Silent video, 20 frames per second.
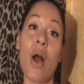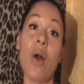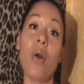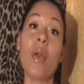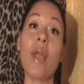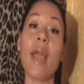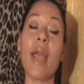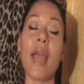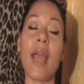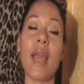
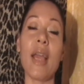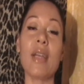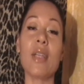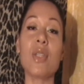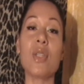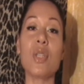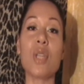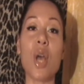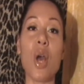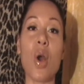Okay,
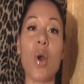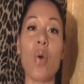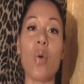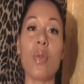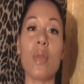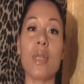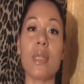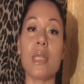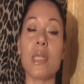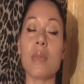
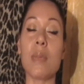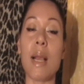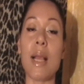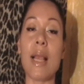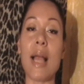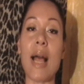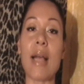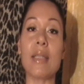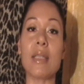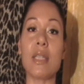so this is my
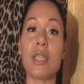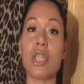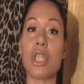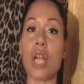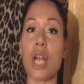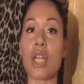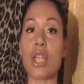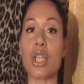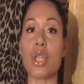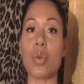last
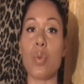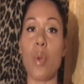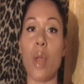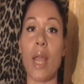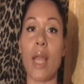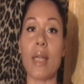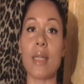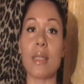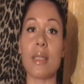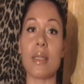injection
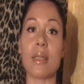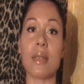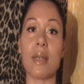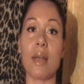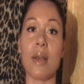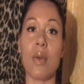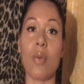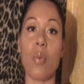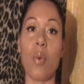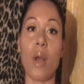weight,
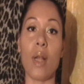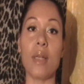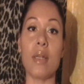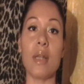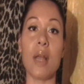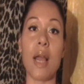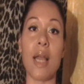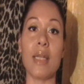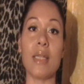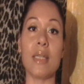
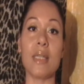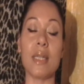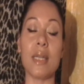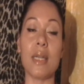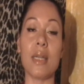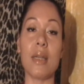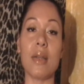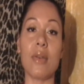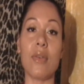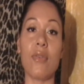
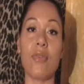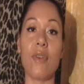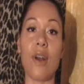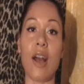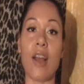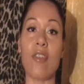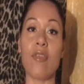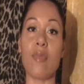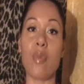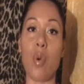
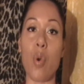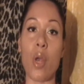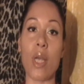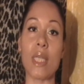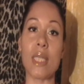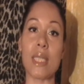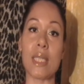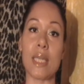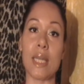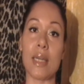
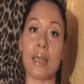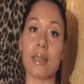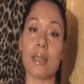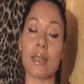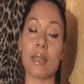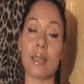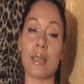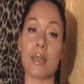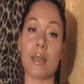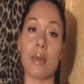
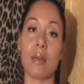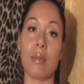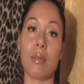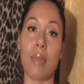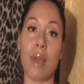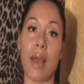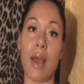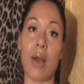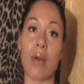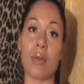195.6
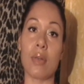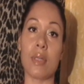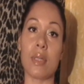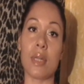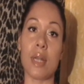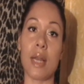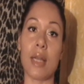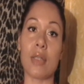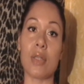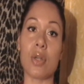pounds,
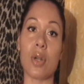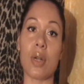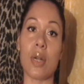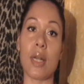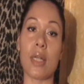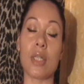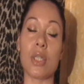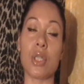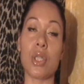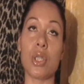and I had started
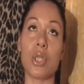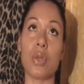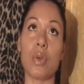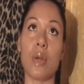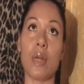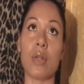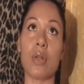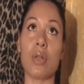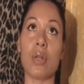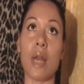at
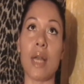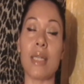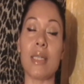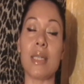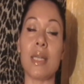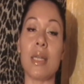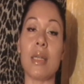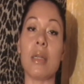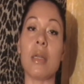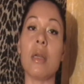
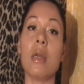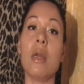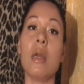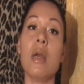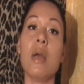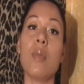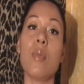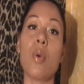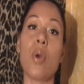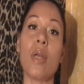
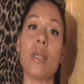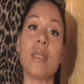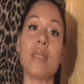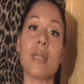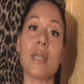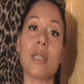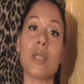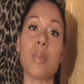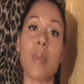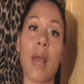
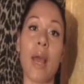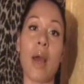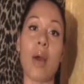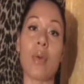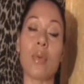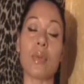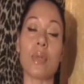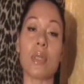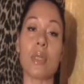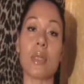219.6
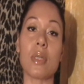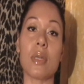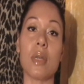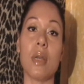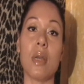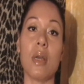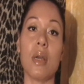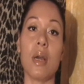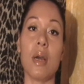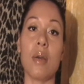pounds.
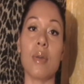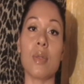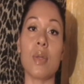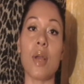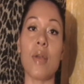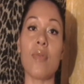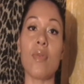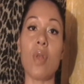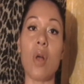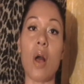So
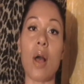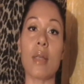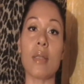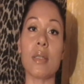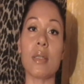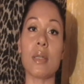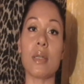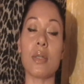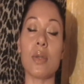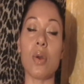I've
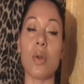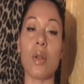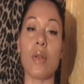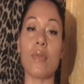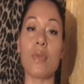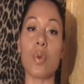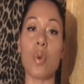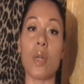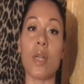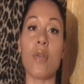lost a total
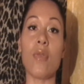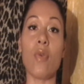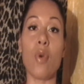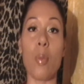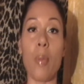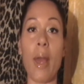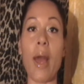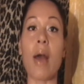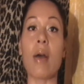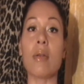of
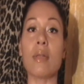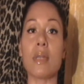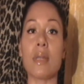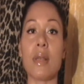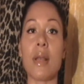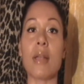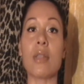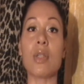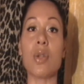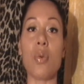24 pounds,
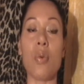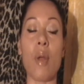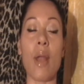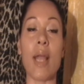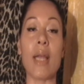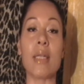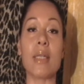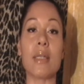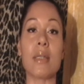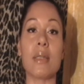and that's
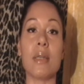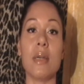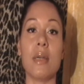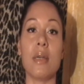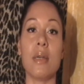great.